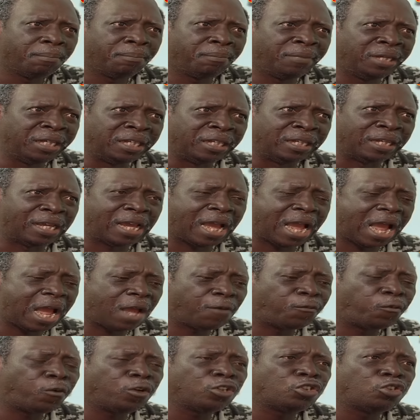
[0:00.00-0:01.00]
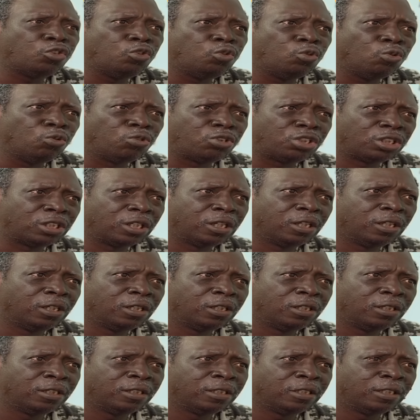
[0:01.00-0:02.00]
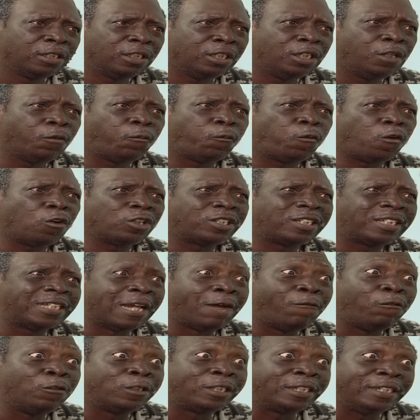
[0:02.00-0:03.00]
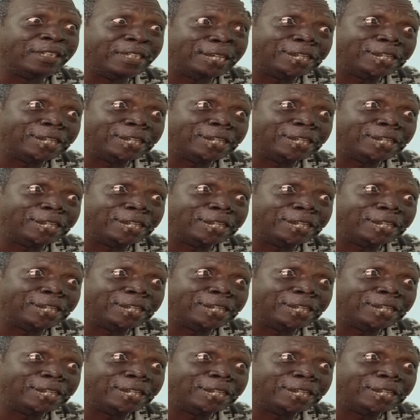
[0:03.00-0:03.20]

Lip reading: Me, I first use the first 70